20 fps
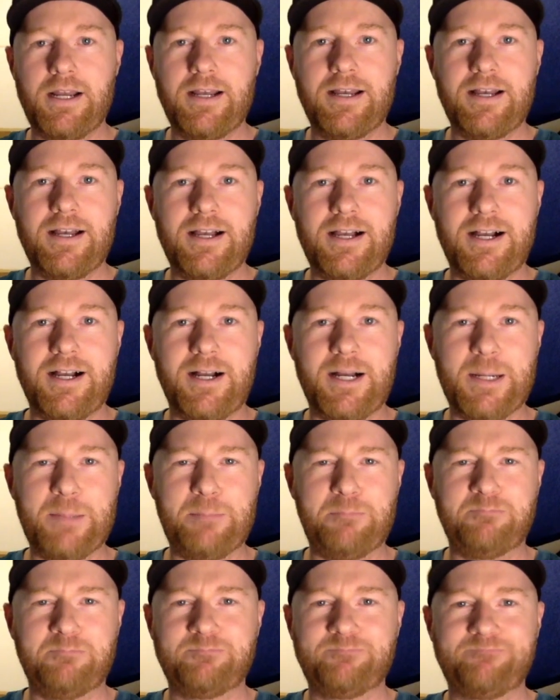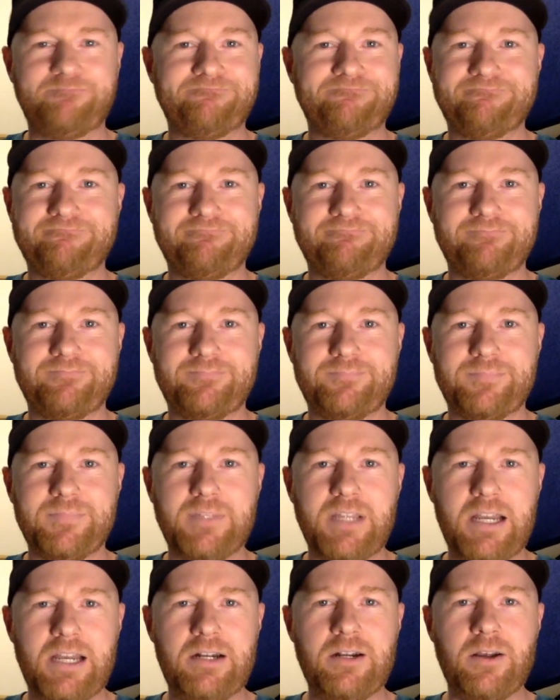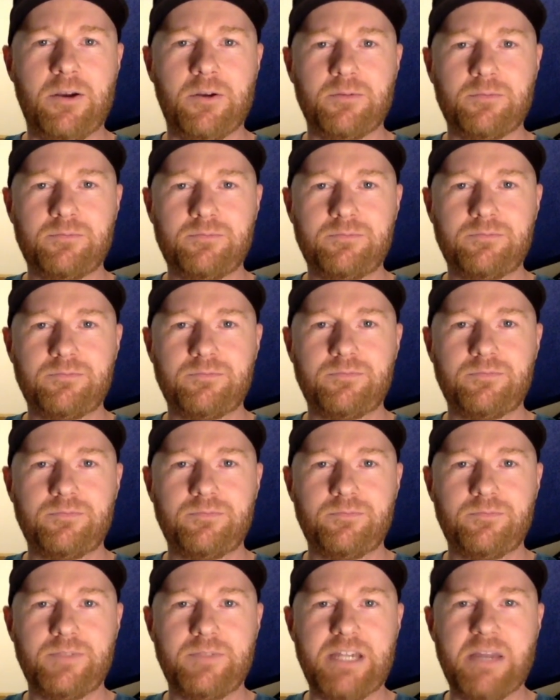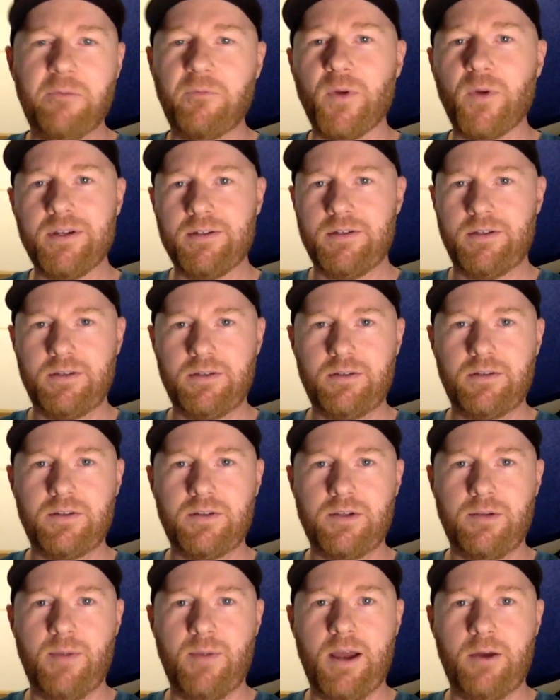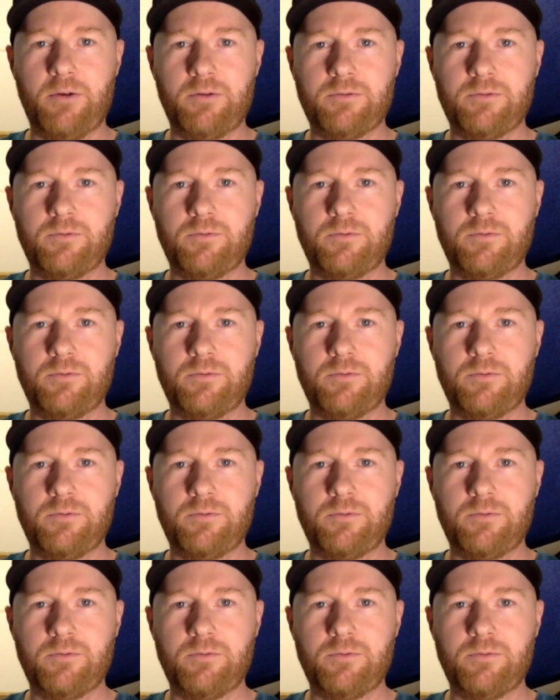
I don't know, different somehow.